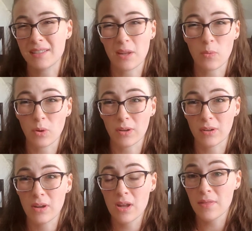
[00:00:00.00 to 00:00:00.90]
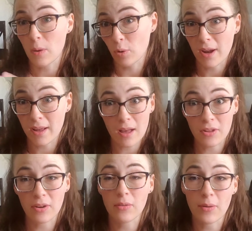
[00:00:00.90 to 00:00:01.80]
that were at
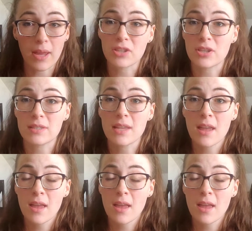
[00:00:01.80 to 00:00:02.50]
other locations.